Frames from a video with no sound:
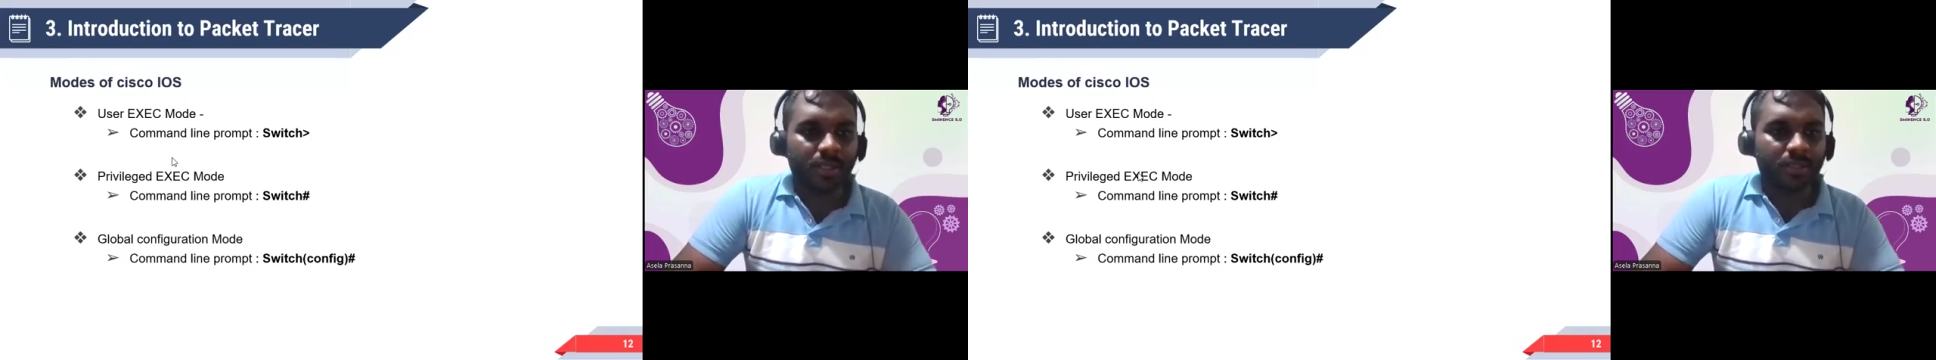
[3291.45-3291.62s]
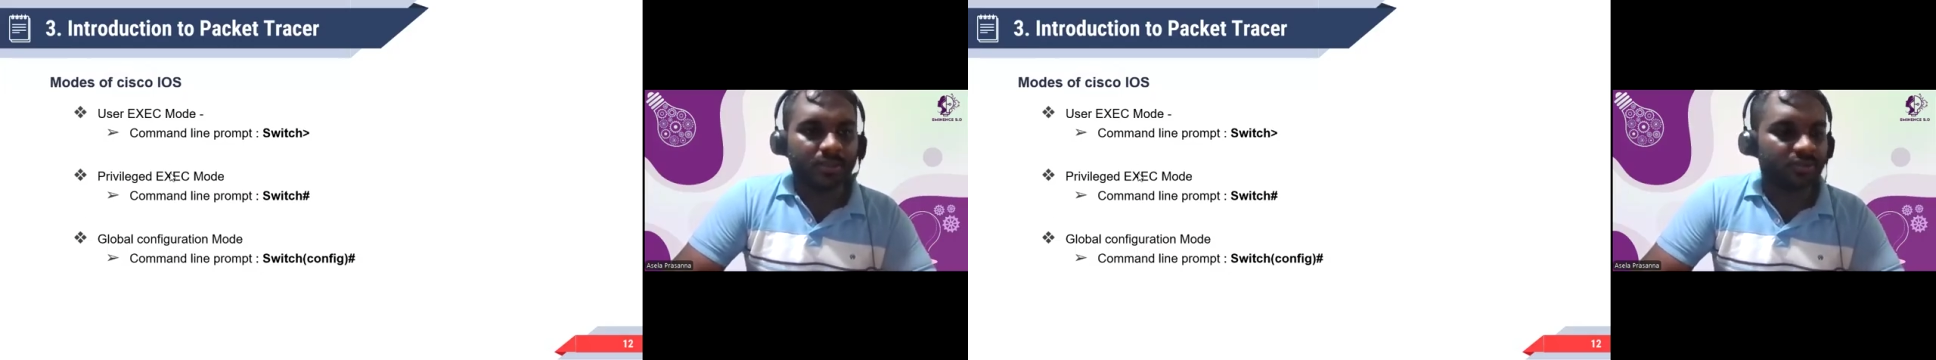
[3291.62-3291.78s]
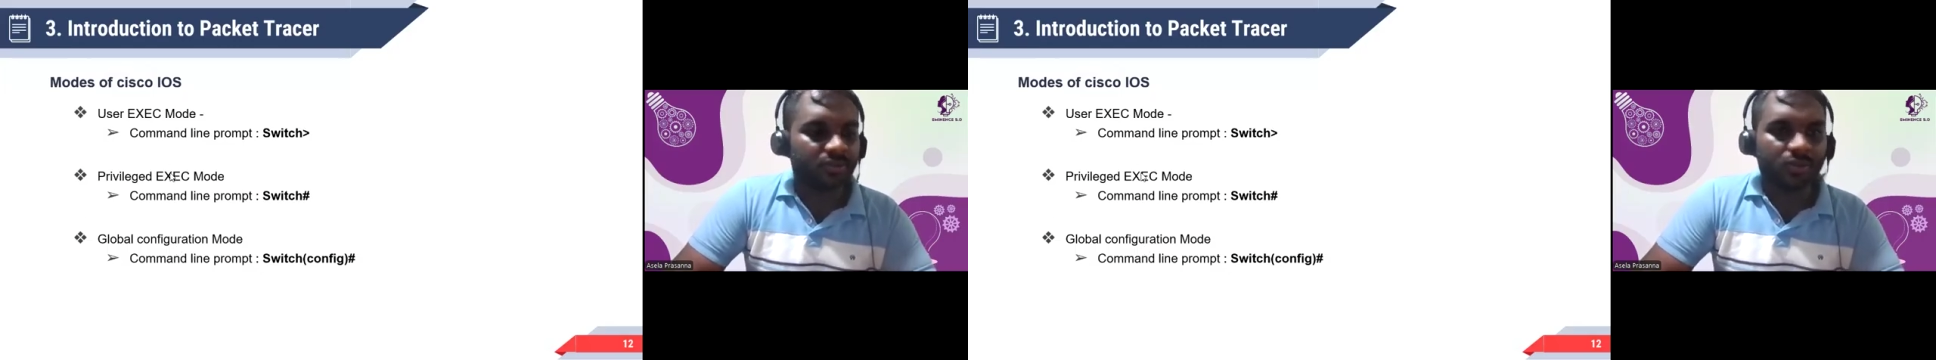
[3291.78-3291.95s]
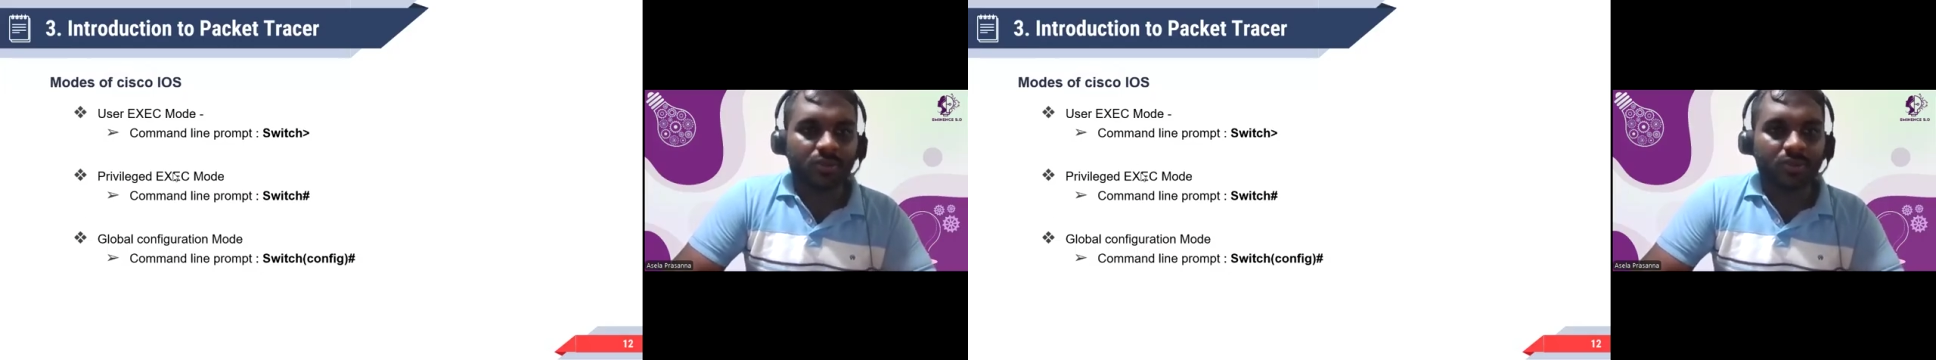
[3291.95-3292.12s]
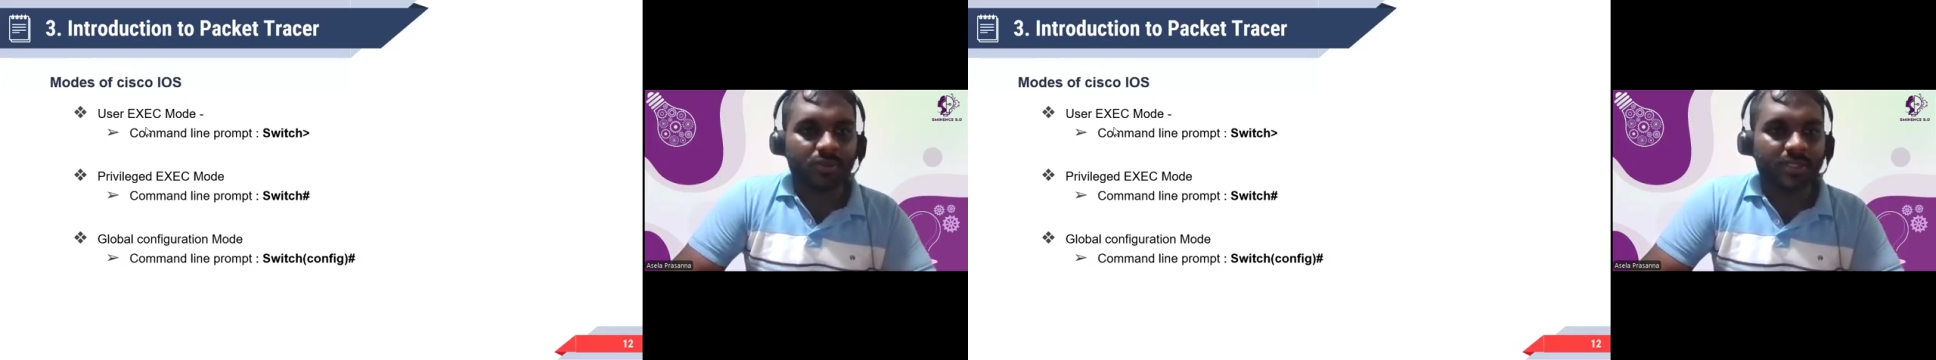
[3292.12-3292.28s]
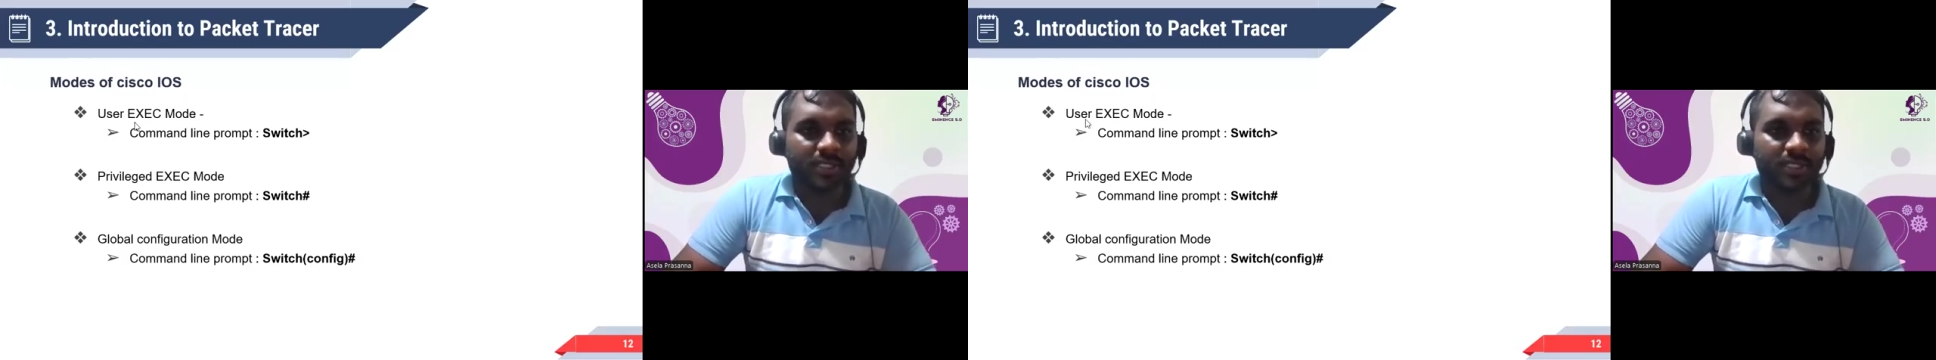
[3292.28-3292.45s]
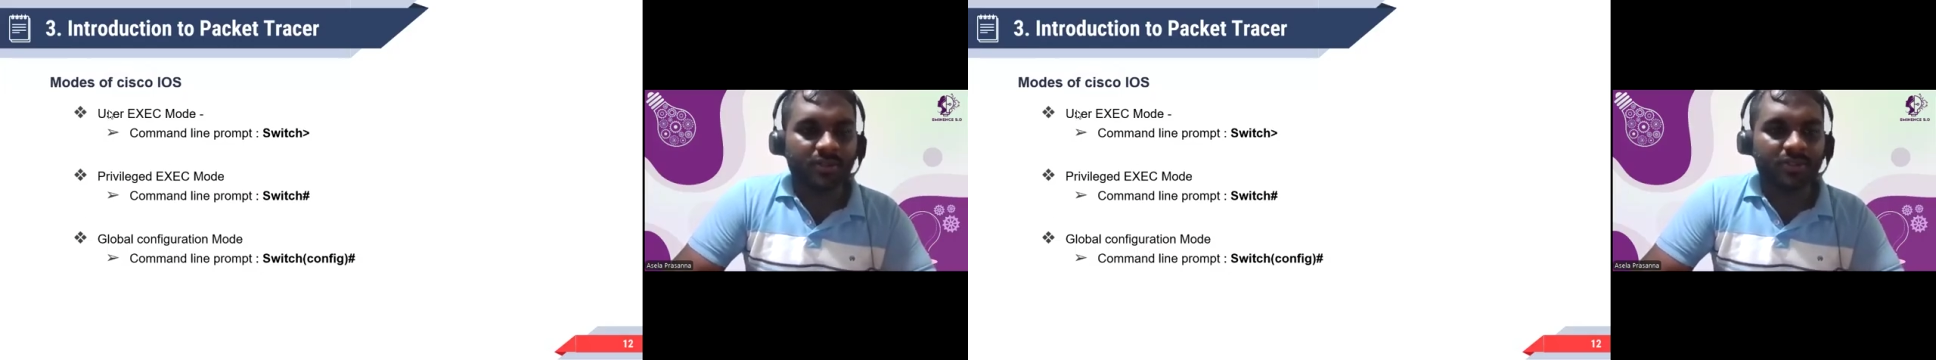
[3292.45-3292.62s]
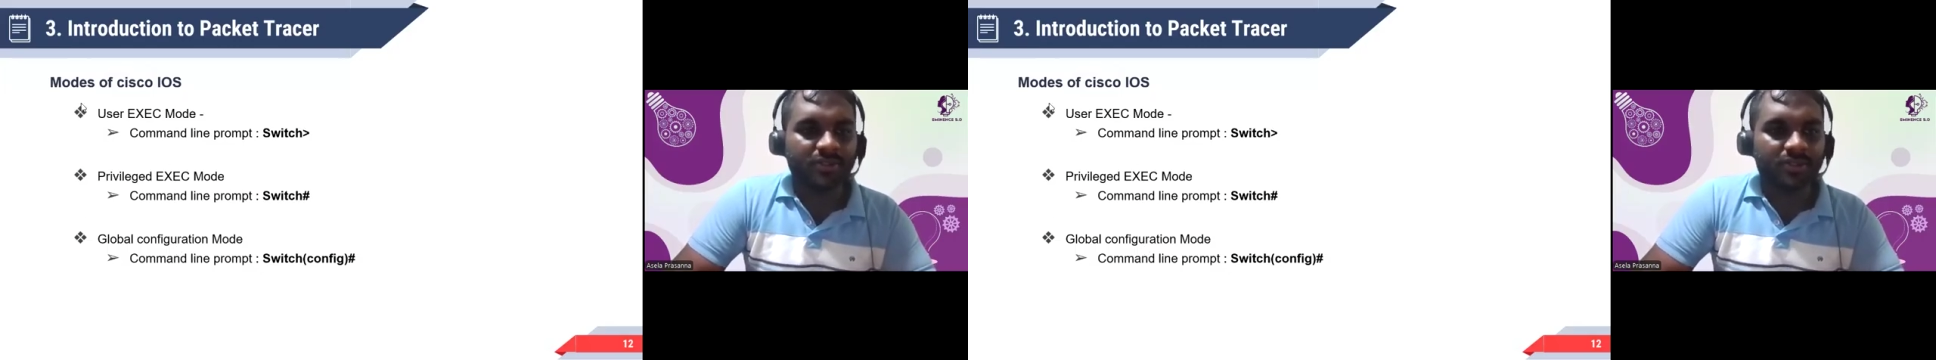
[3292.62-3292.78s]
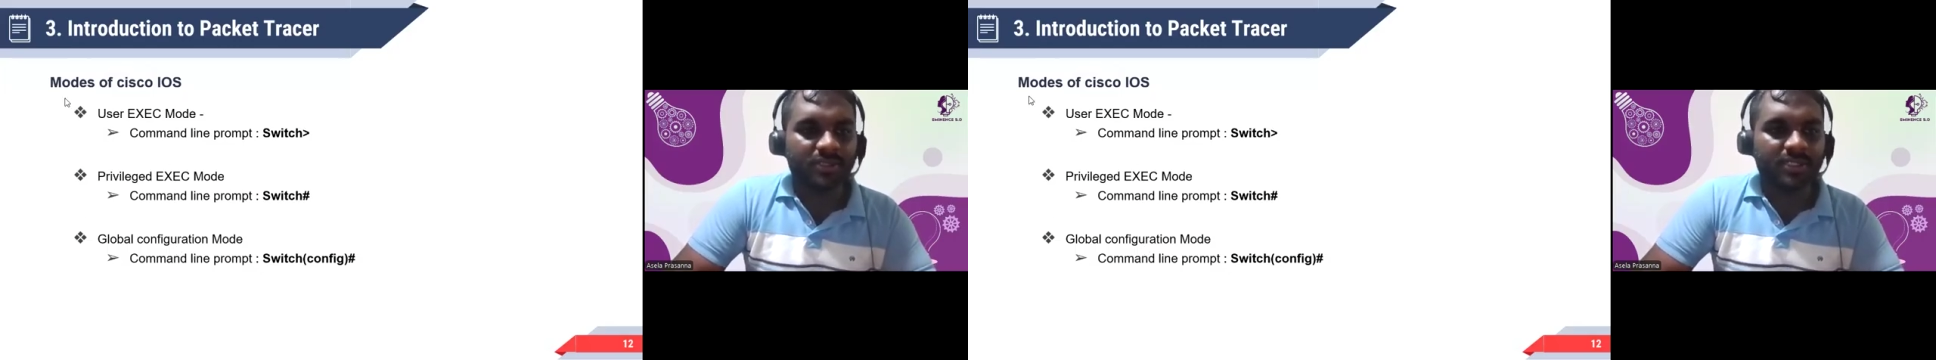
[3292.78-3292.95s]
So here
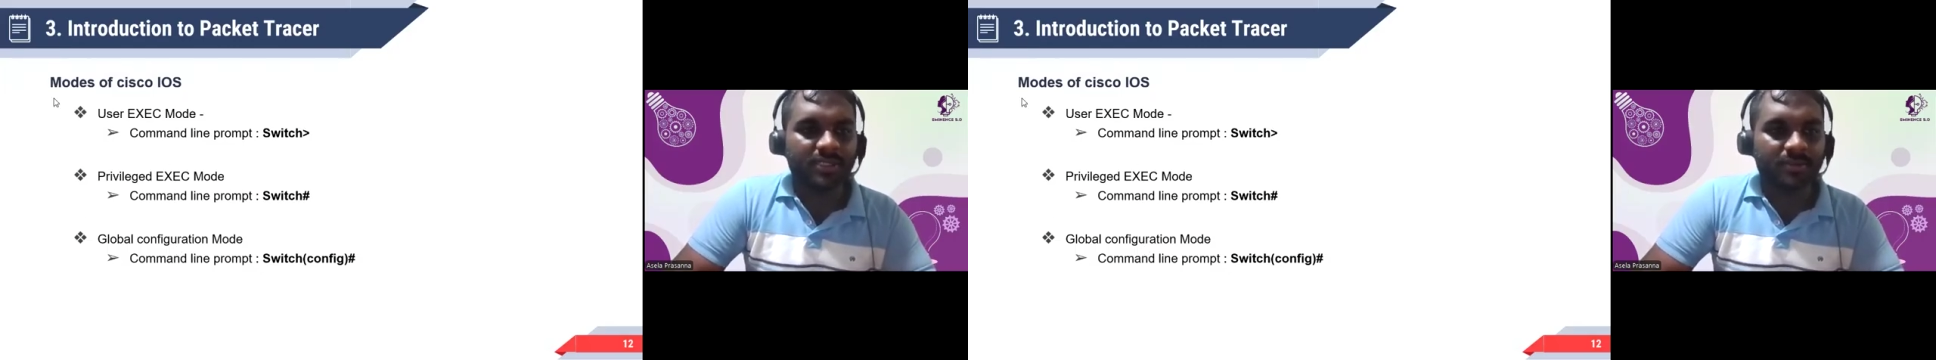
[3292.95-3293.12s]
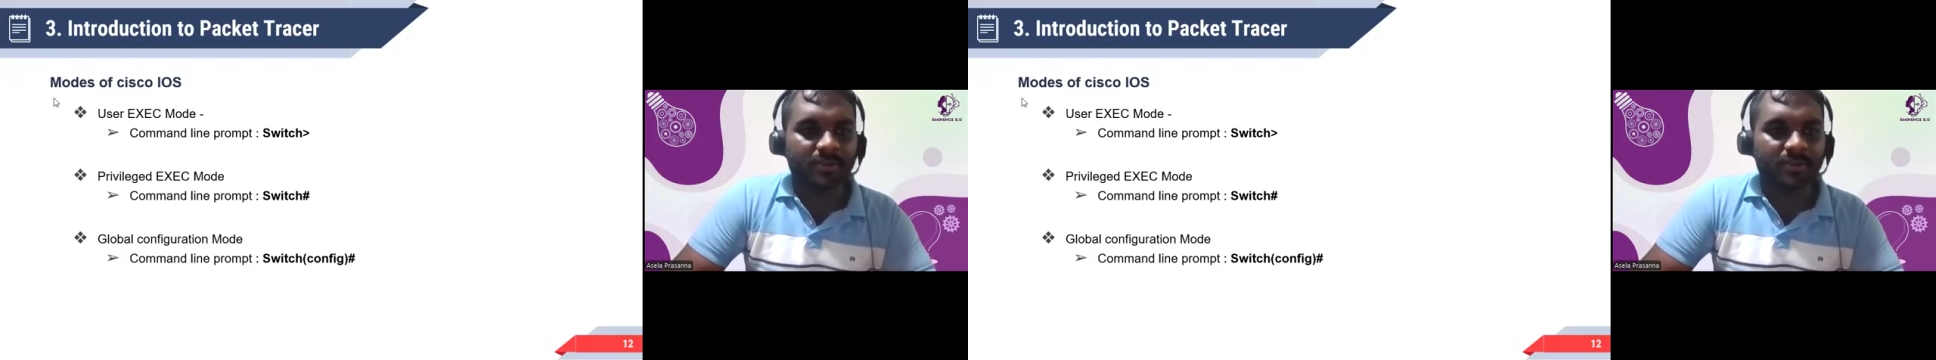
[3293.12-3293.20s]
also the